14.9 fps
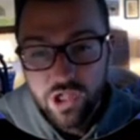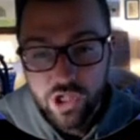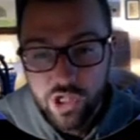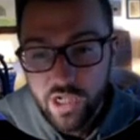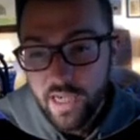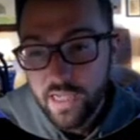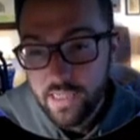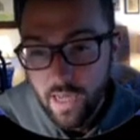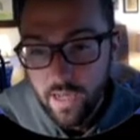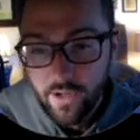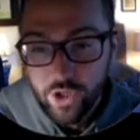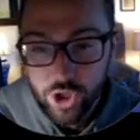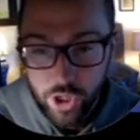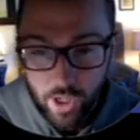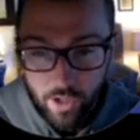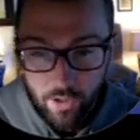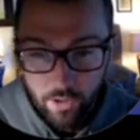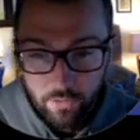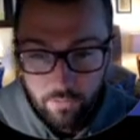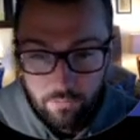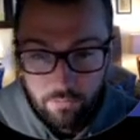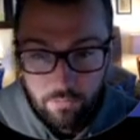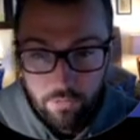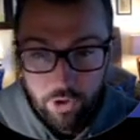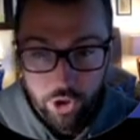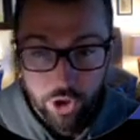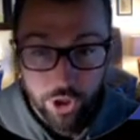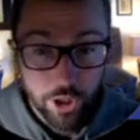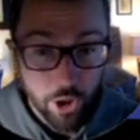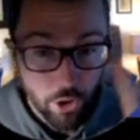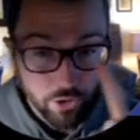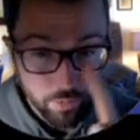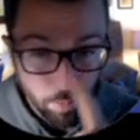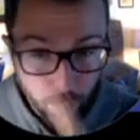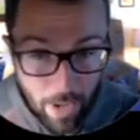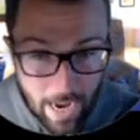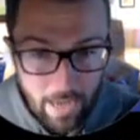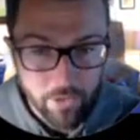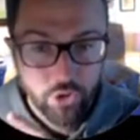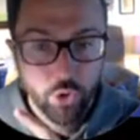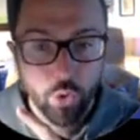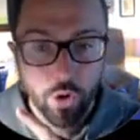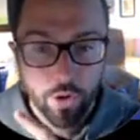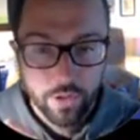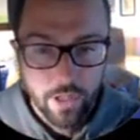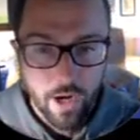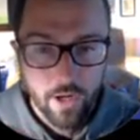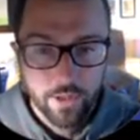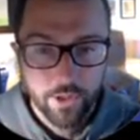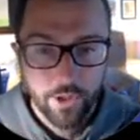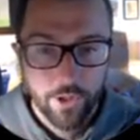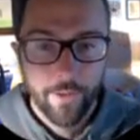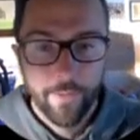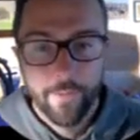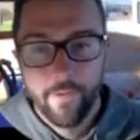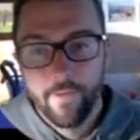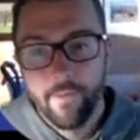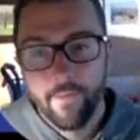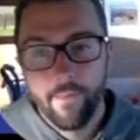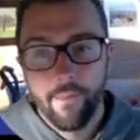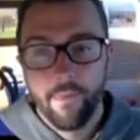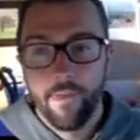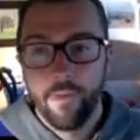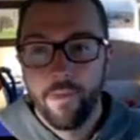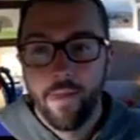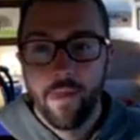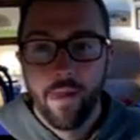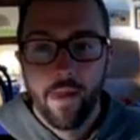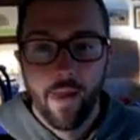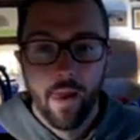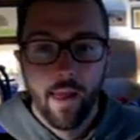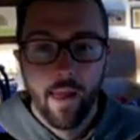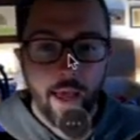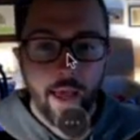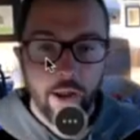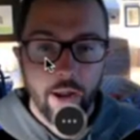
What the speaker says: she gets out of jail, she goes back to her doctor and her